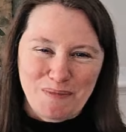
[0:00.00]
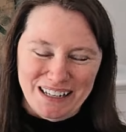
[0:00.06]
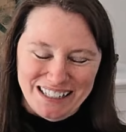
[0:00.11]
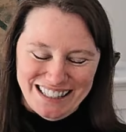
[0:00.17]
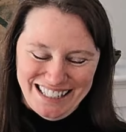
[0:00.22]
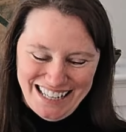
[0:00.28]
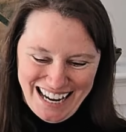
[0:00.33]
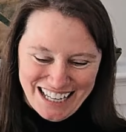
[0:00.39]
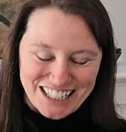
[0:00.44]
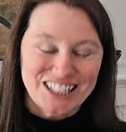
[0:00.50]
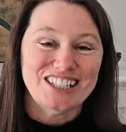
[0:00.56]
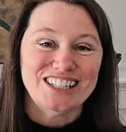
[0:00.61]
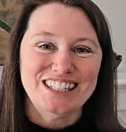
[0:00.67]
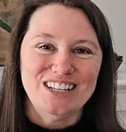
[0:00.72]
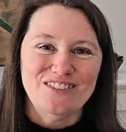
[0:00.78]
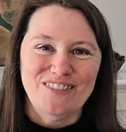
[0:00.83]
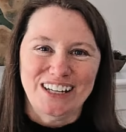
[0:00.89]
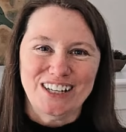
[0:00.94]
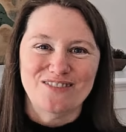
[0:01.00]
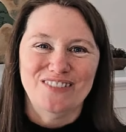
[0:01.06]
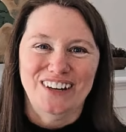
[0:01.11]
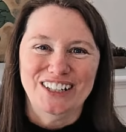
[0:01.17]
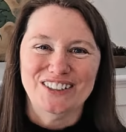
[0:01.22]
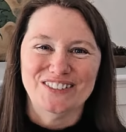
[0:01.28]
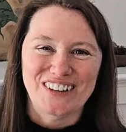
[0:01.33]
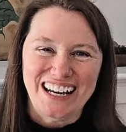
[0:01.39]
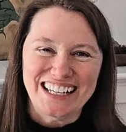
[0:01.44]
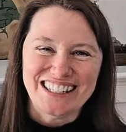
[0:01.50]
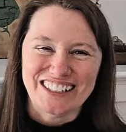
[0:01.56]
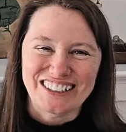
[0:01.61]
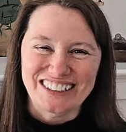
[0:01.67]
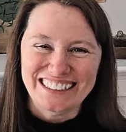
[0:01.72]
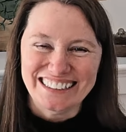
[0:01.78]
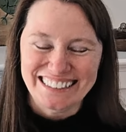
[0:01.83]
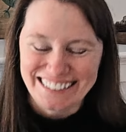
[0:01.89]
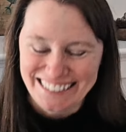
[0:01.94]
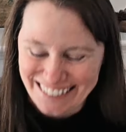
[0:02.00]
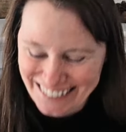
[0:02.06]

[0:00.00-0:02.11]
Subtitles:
my stash, and see if I can find a riser.